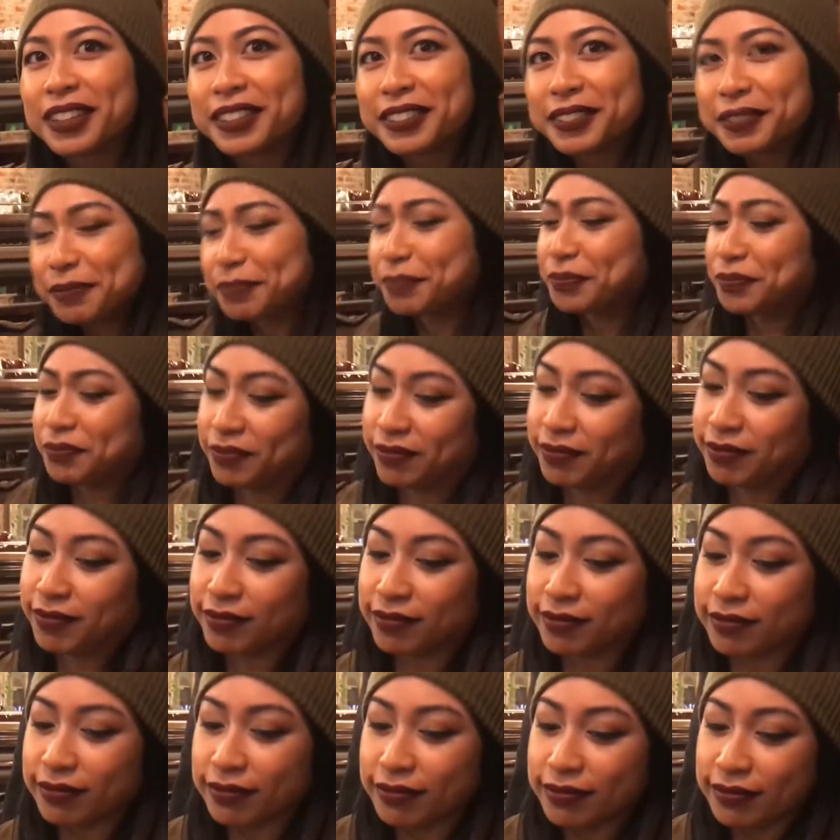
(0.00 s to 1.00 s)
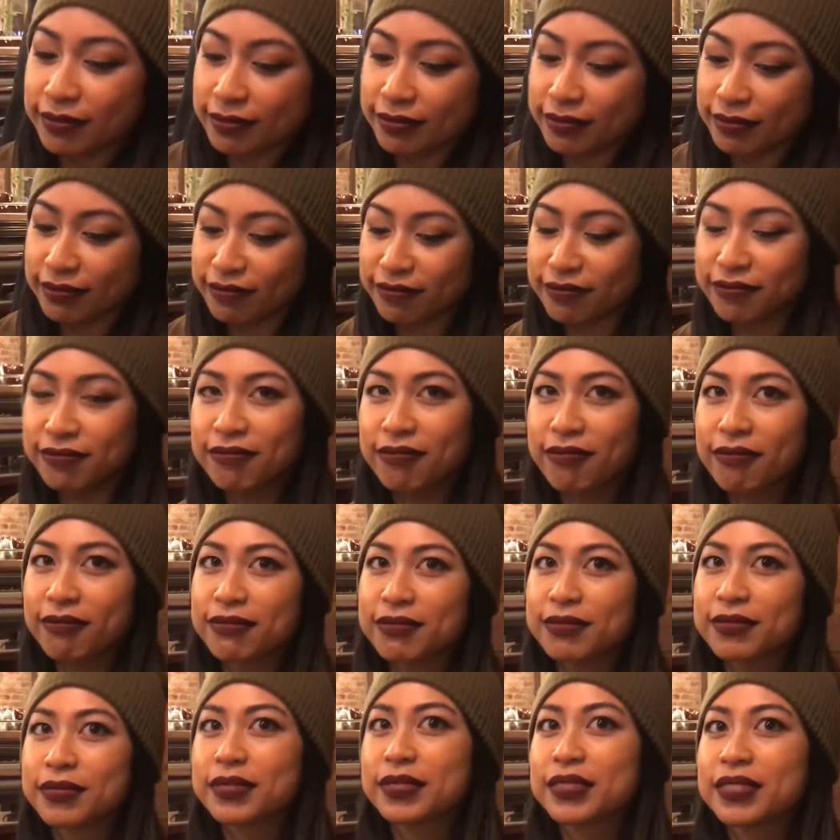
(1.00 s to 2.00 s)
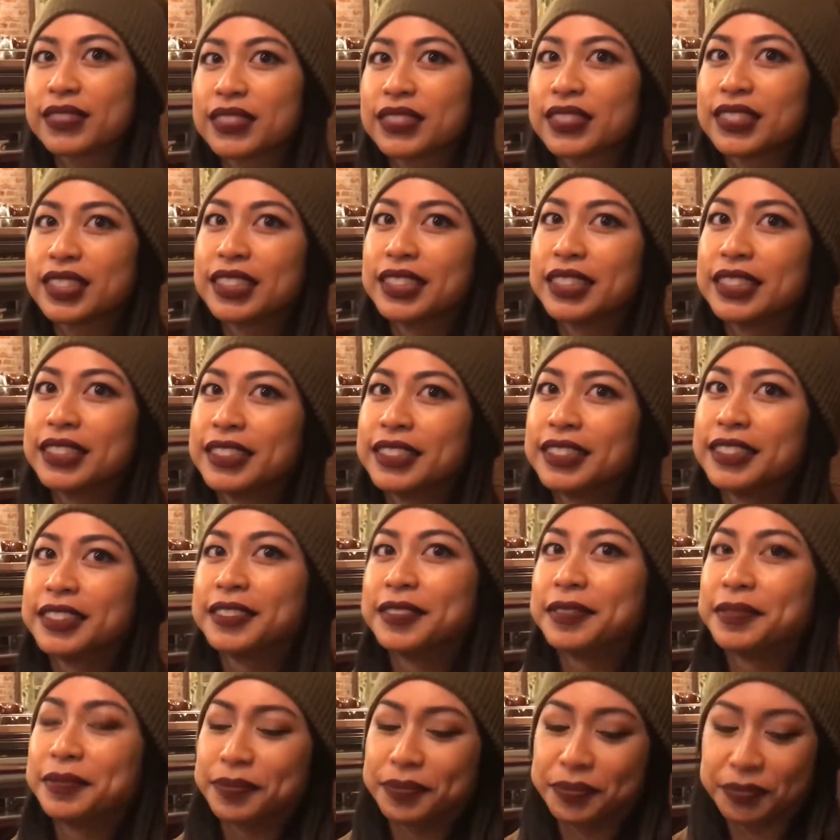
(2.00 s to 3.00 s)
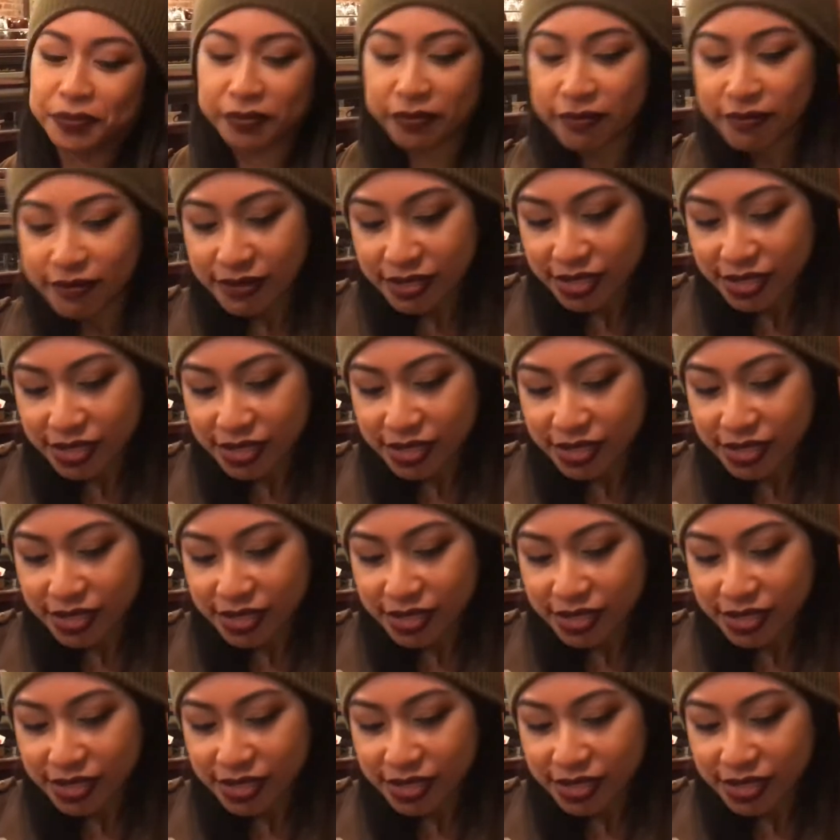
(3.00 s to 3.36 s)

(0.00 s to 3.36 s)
and then and then she like used like what I said in the past against me.